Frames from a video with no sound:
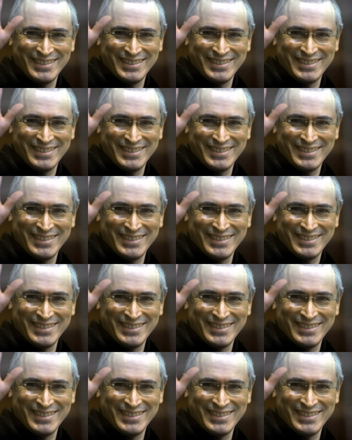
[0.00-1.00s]

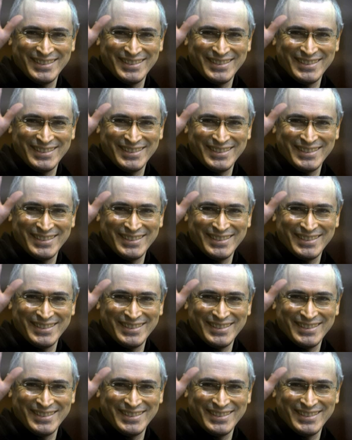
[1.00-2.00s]

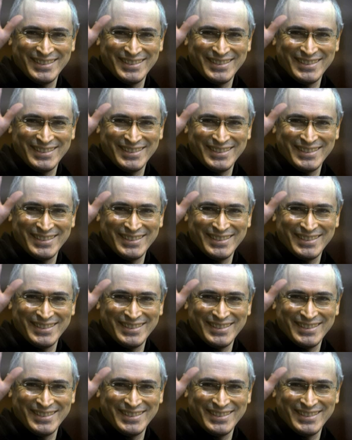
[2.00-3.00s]

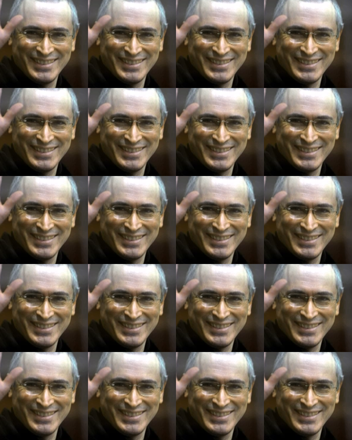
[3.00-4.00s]

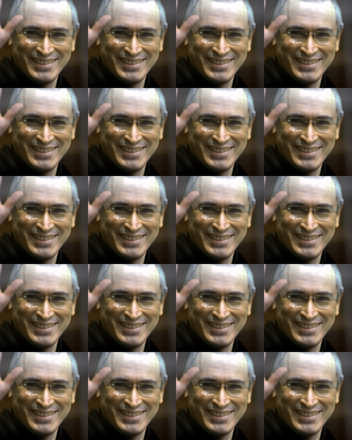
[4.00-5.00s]

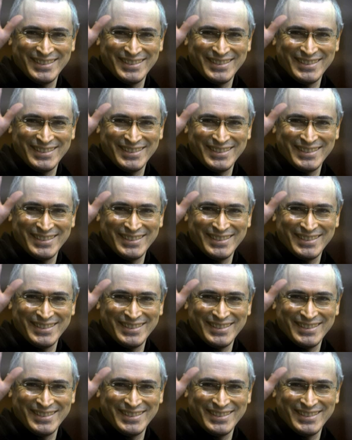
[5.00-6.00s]

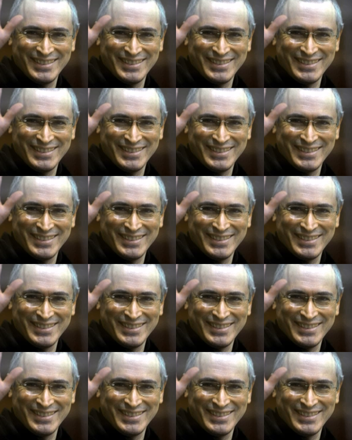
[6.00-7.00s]

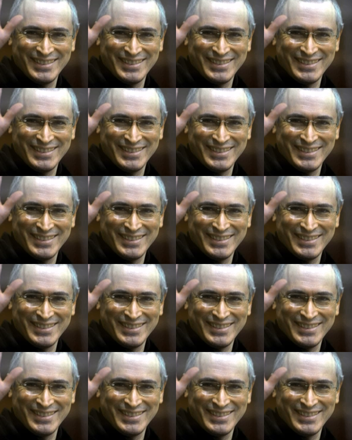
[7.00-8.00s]
This is a still picture; no speech is visible.